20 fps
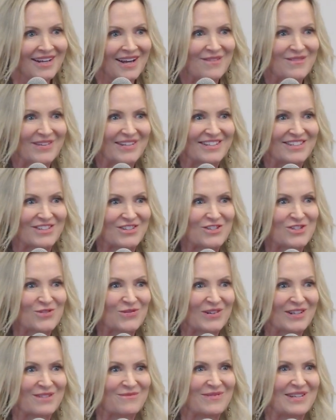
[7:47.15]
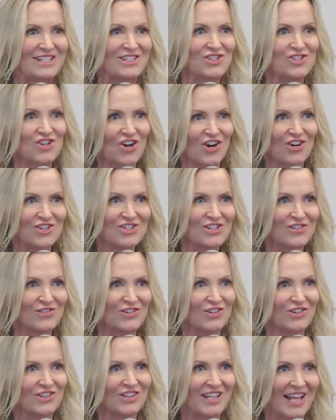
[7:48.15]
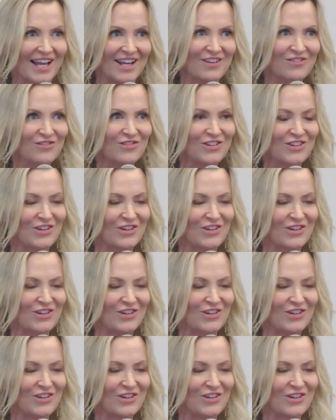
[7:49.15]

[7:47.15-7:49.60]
I mean, don't you want to be in charge of your life?